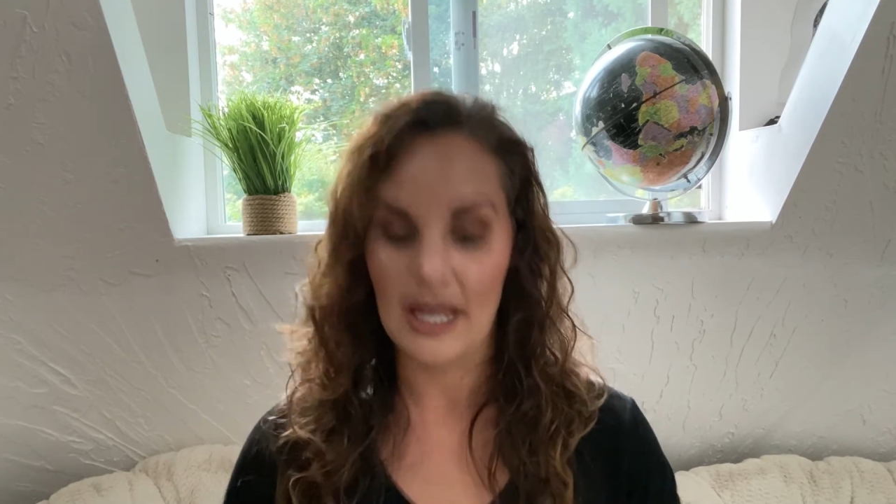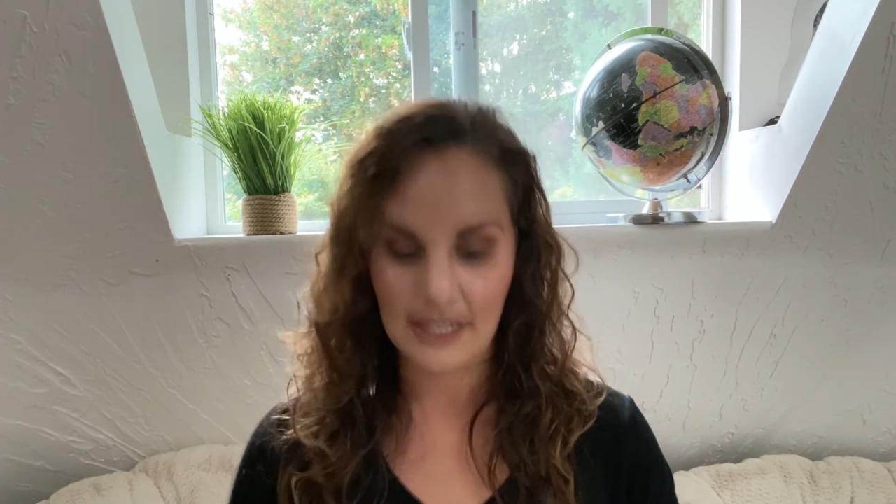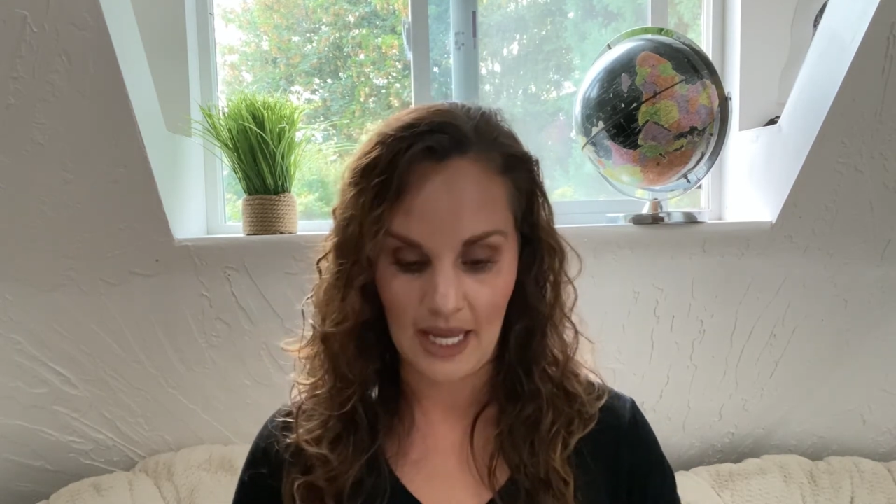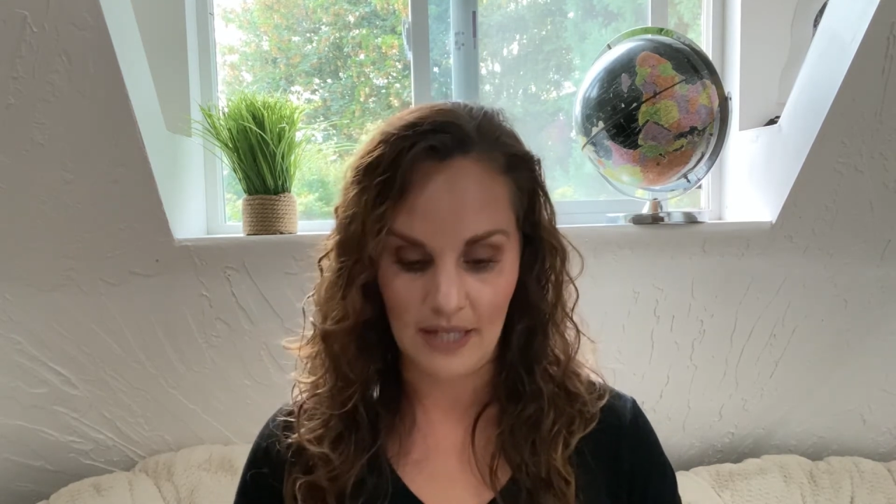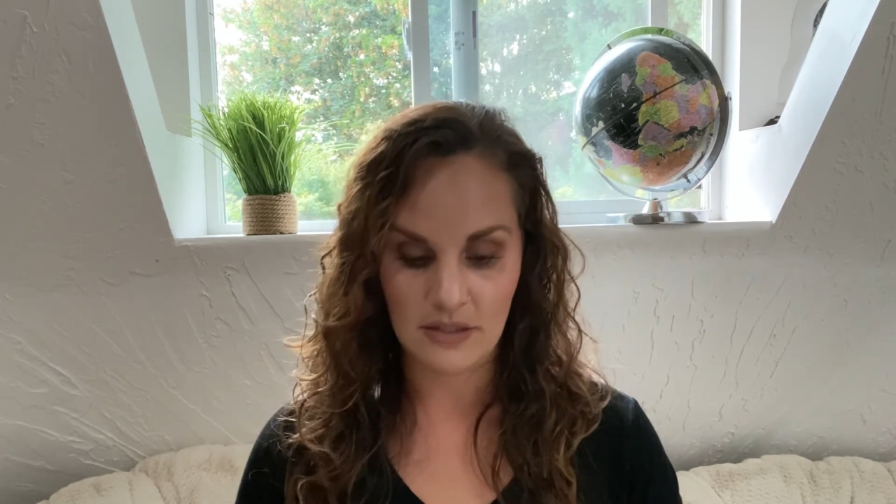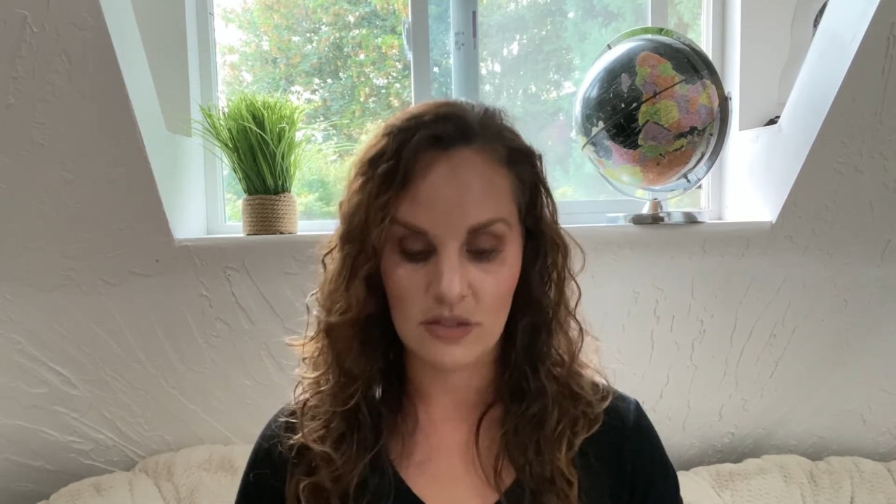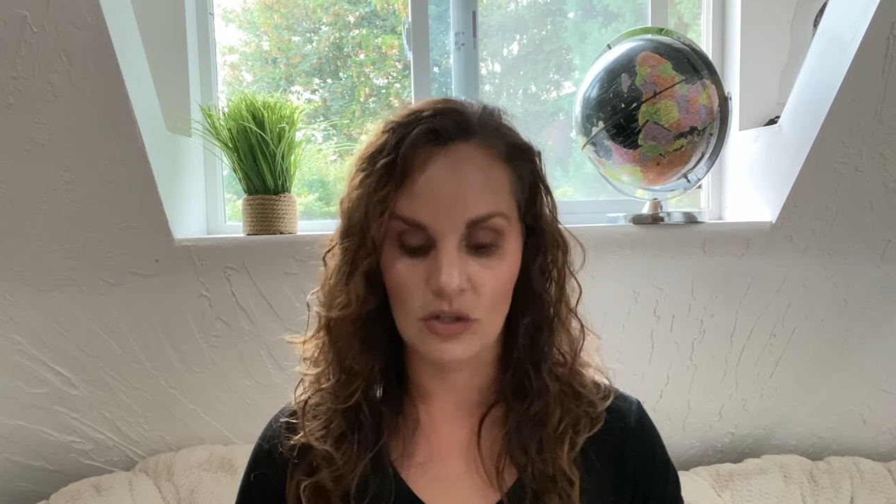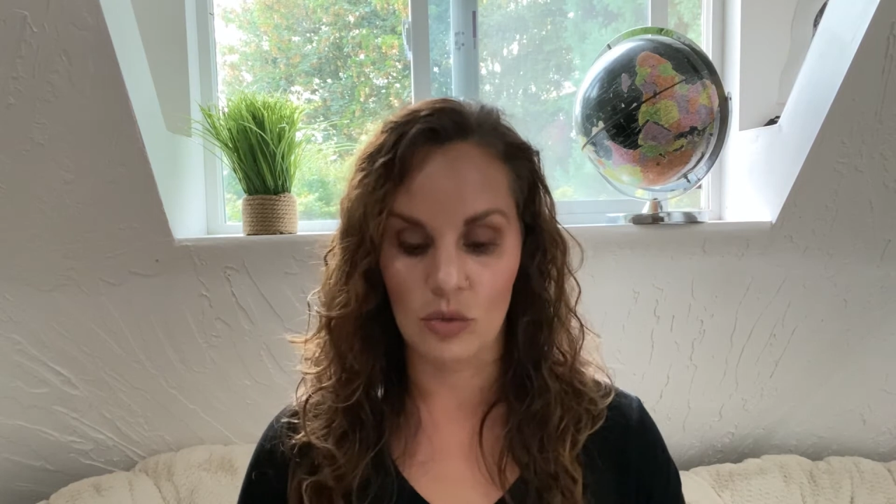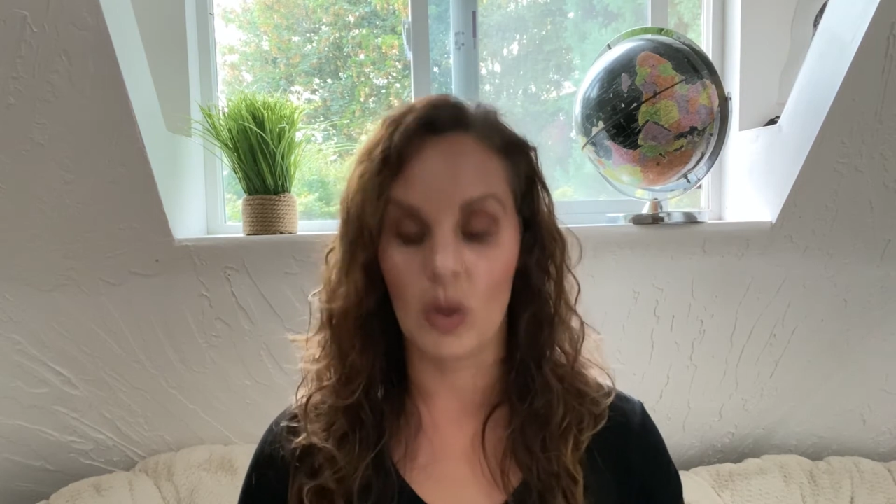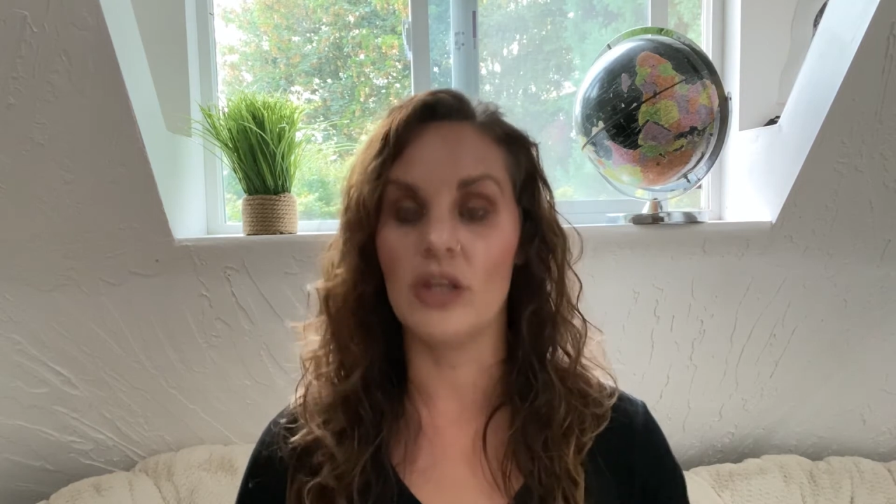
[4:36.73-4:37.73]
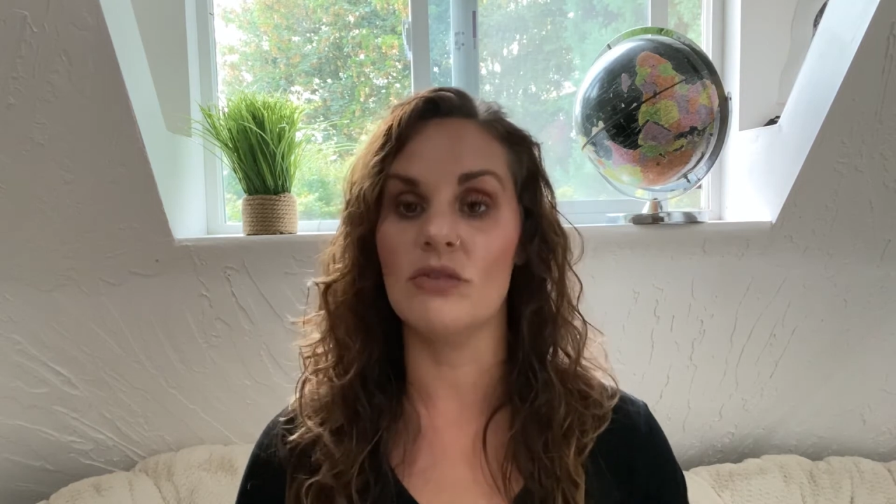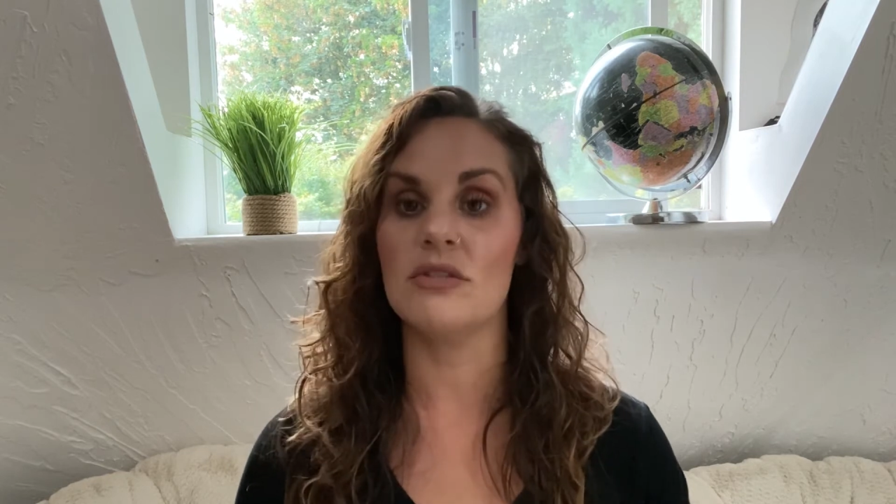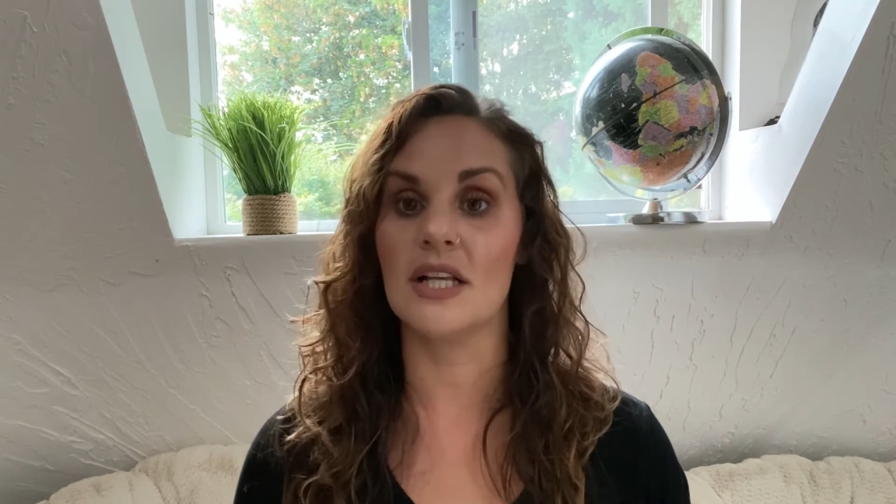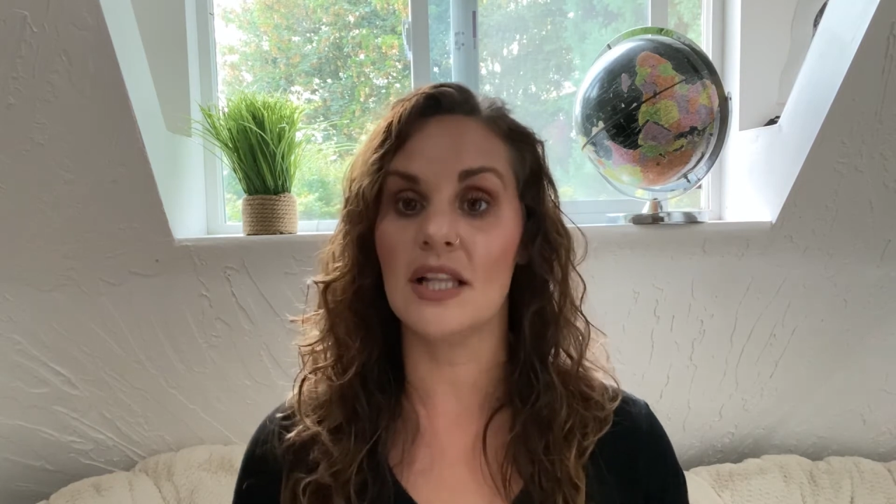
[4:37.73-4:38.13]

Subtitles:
Again, so you want to use the